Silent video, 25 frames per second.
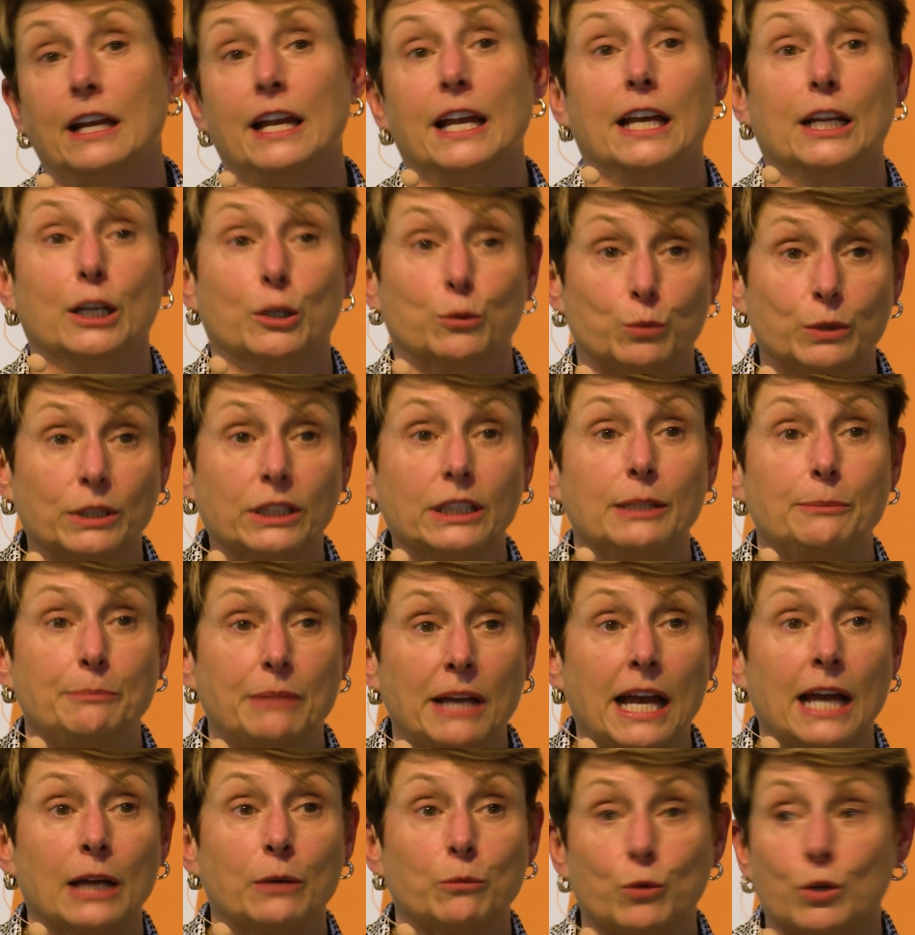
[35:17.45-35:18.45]
In a really
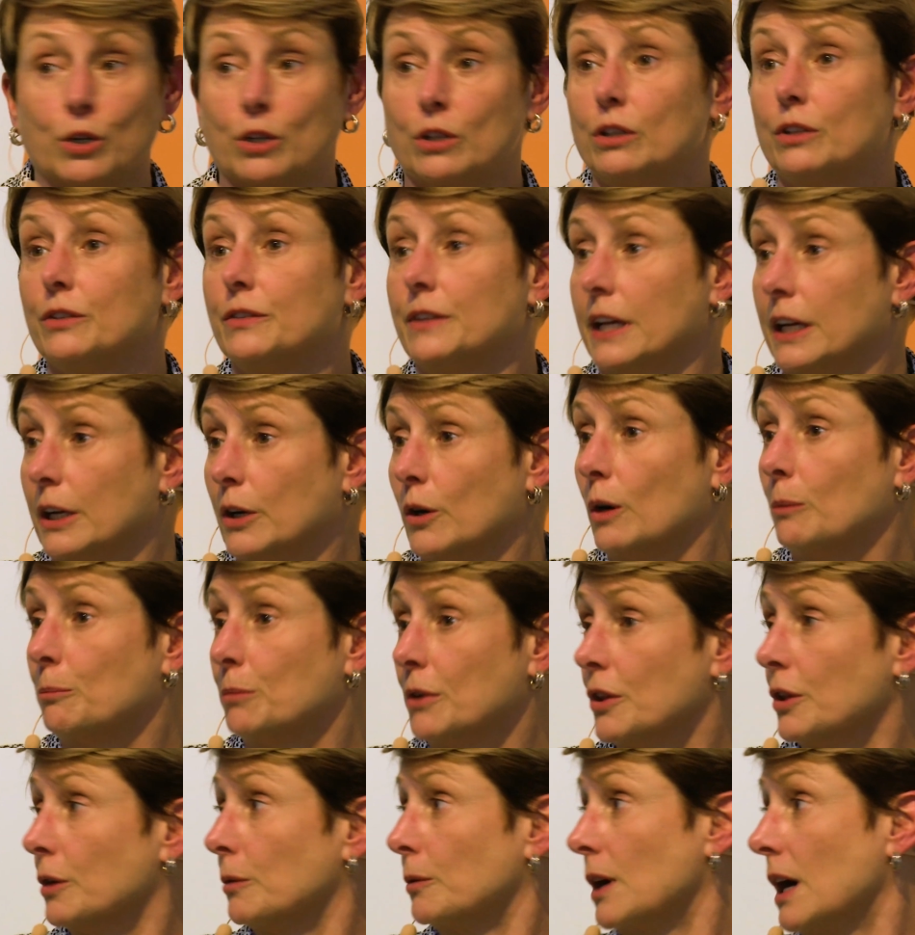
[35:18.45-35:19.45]
bad world, they go up
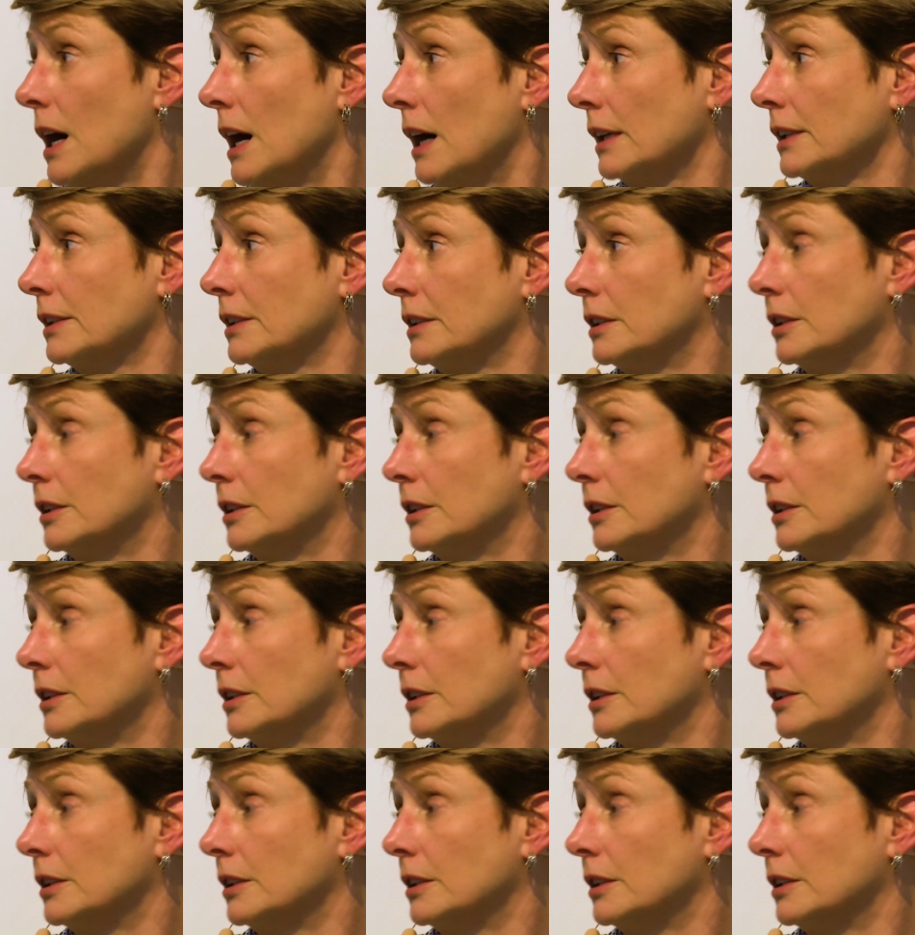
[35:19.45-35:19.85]
on the rocks.